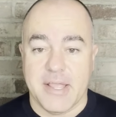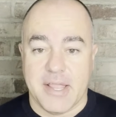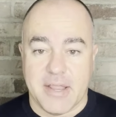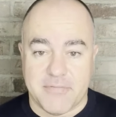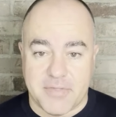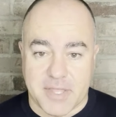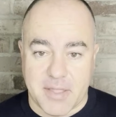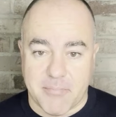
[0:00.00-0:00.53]

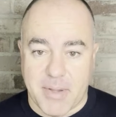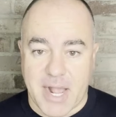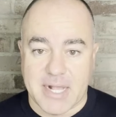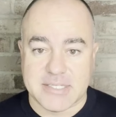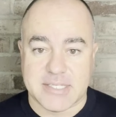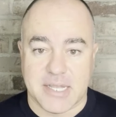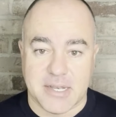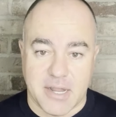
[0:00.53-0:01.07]
if they get
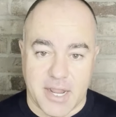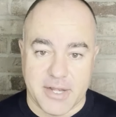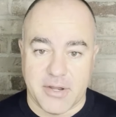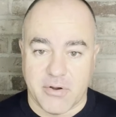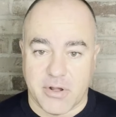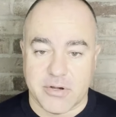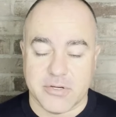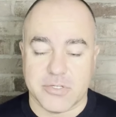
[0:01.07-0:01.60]
past that 90
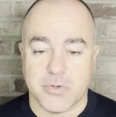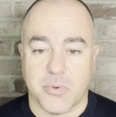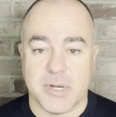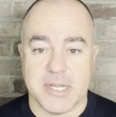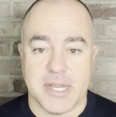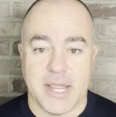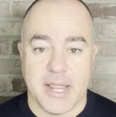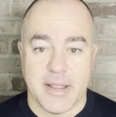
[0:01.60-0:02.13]

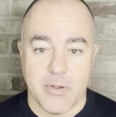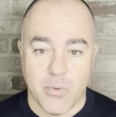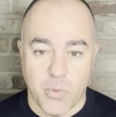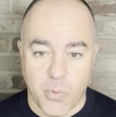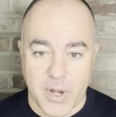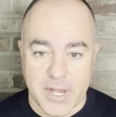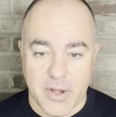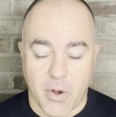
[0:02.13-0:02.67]
120 day
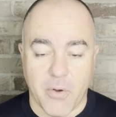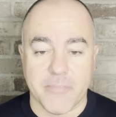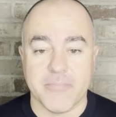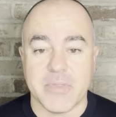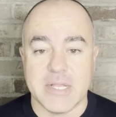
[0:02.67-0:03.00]
window.